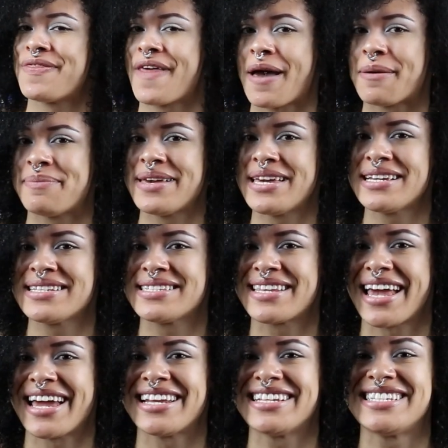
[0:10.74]
with that being
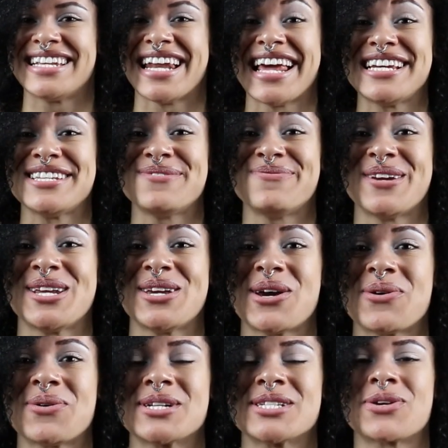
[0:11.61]
said, today's
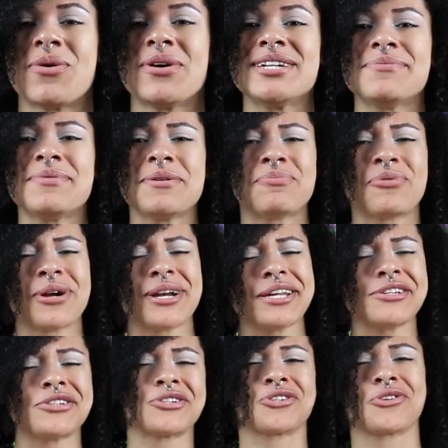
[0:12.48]
video is going to be
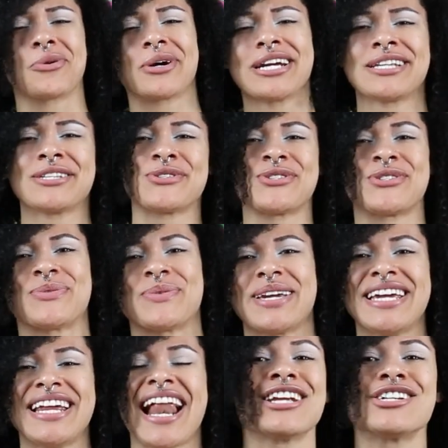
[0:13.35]
pretty short and
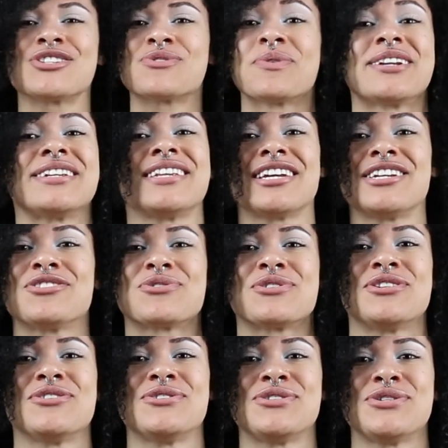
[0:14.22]
sweet. I just wanted to
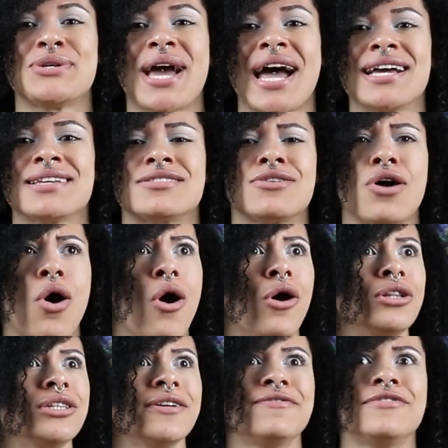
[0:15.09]
introduce you guys to
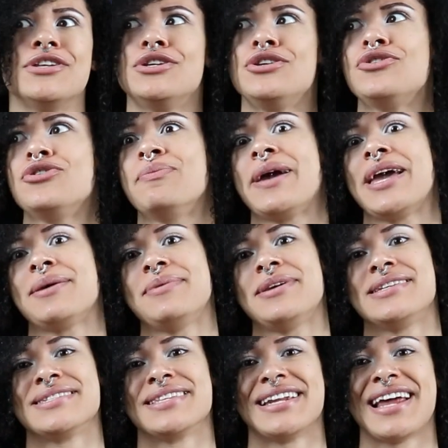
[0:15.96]
all of the new
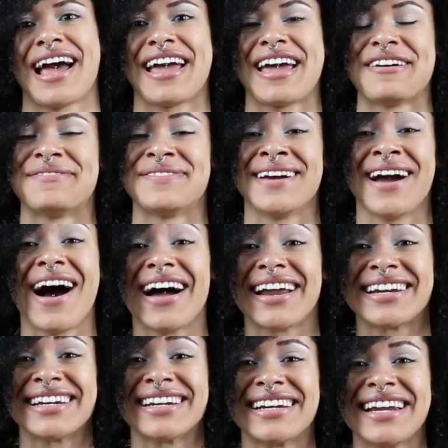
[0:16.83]
babies that I have
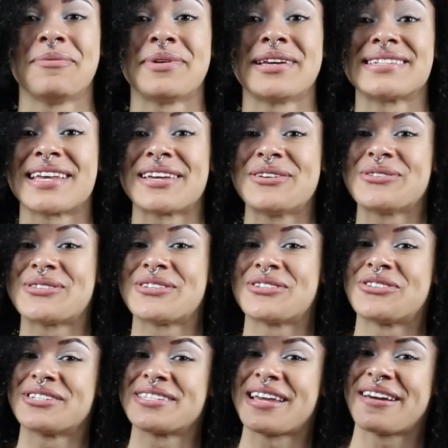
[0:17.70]
gotten because I used
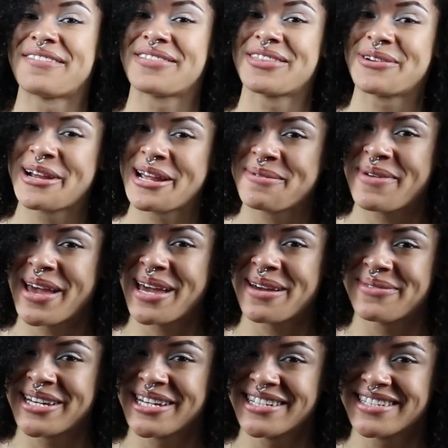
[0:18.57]
to just have 3
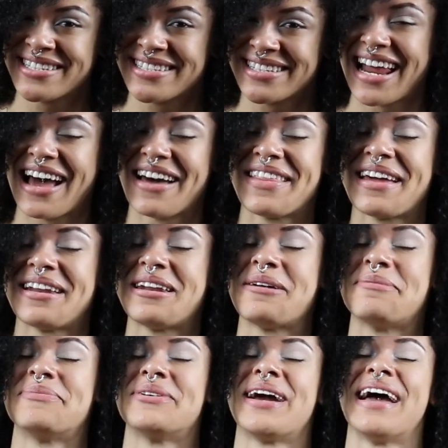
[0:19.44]
babies, and now that
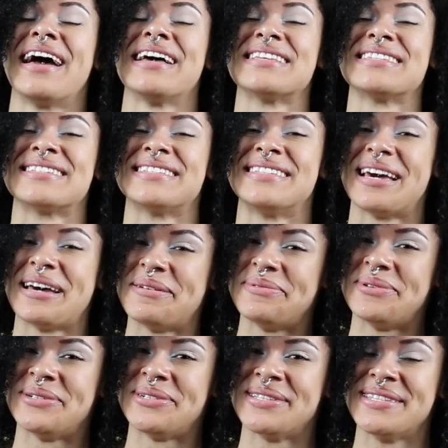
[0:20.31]
number has
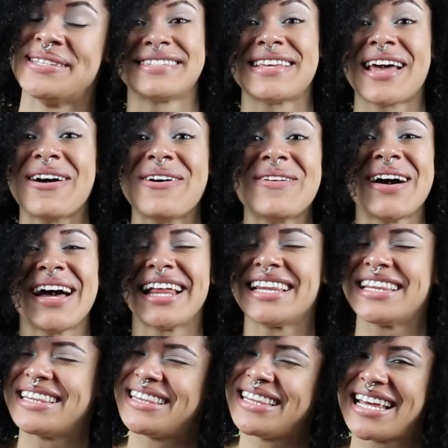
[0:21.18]
doubled. So,
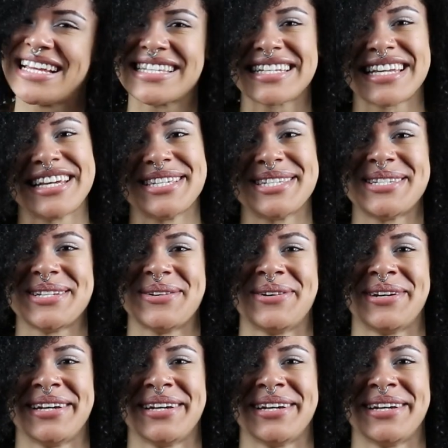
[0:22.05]
let's get to